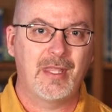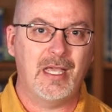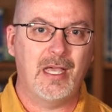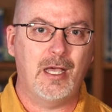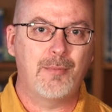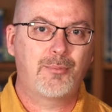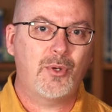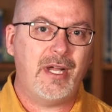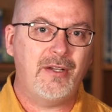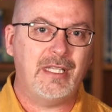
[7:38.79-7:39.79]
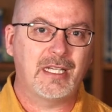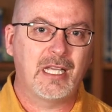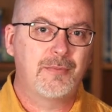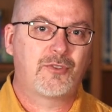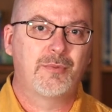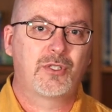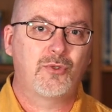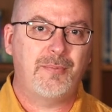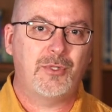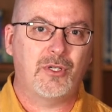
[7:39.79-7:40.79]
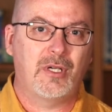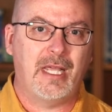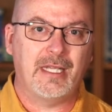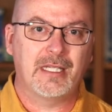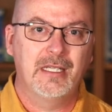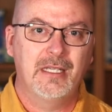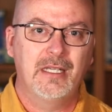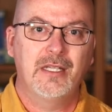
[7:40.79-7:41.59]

a, a prayer that comes from Scripture, like,